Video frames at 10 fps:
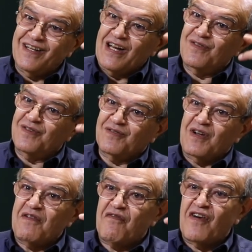then
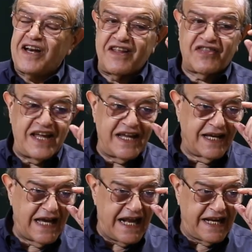one funny
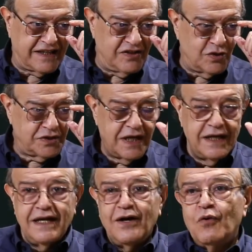thing, anecdote,
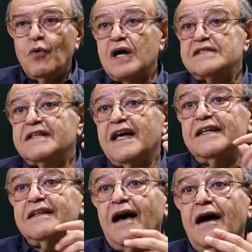was
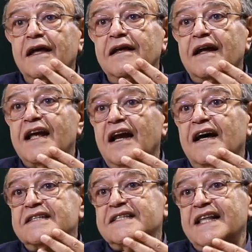that I
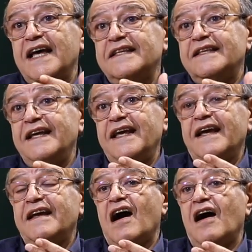realized that
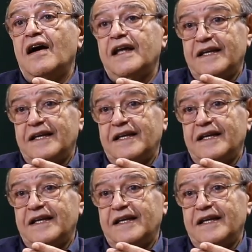the guy